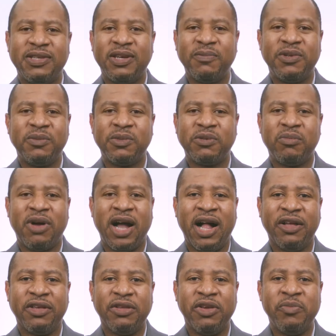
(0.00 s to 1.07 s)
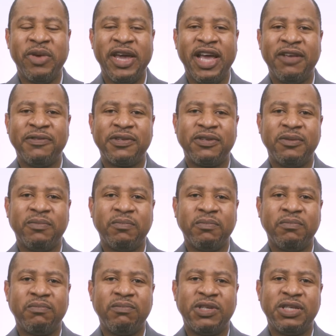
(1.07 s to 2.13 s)
symptoms are mild. You may have
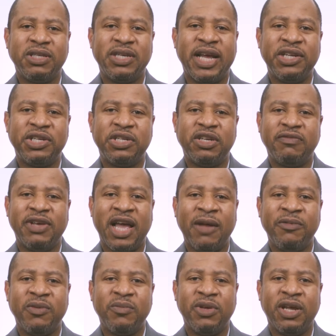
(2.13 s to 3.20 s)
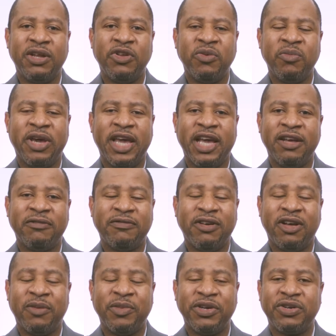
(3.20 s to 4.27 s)
some distension of the abdomen, you may have
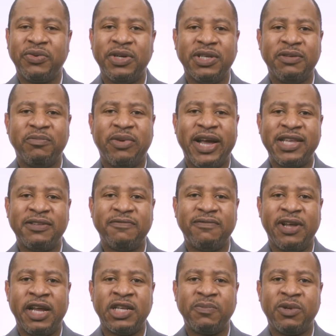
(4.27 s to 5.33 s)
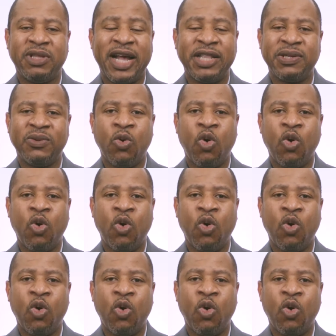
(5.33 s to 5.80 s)
um, increase in passing flatus, but that's